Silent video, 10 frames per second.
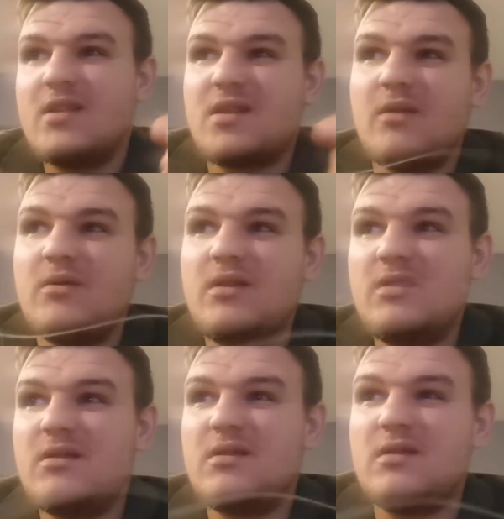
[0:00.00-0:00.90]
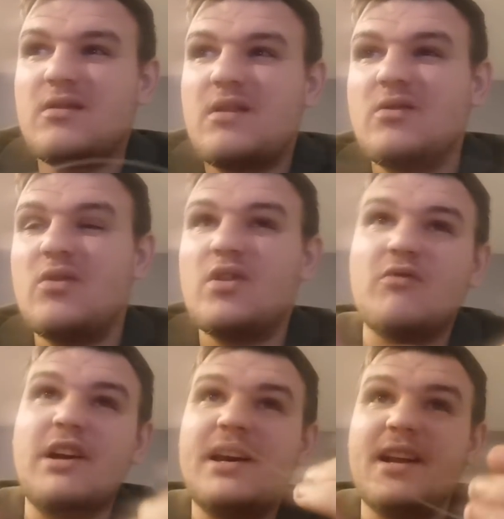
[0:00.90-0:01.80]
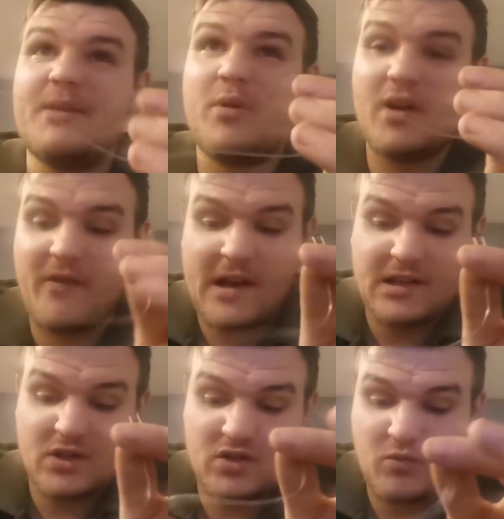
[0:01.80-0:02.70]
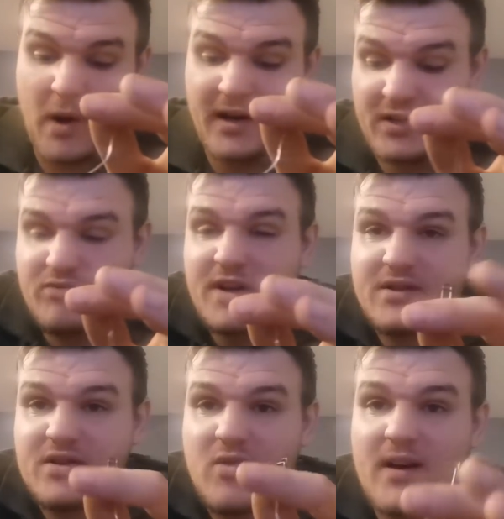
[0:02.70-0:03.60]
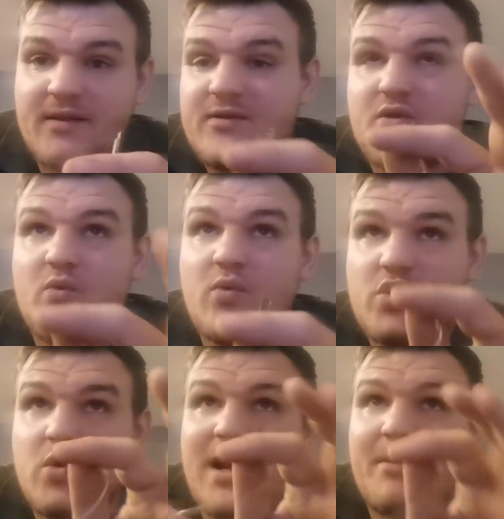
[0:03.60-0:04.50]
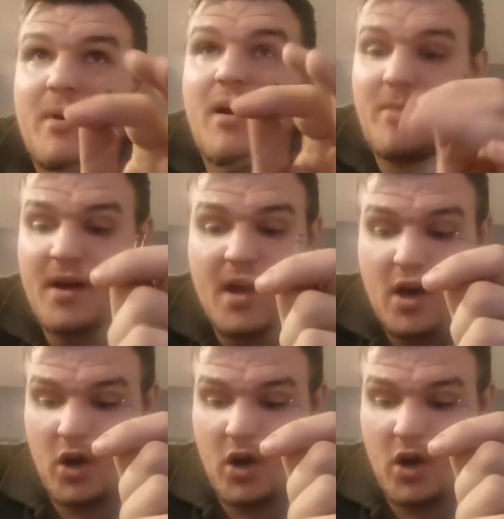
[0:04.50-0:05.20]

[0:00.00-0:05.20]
So, not that you really need the pulley effect. It's just the way this rig's designed to clip up.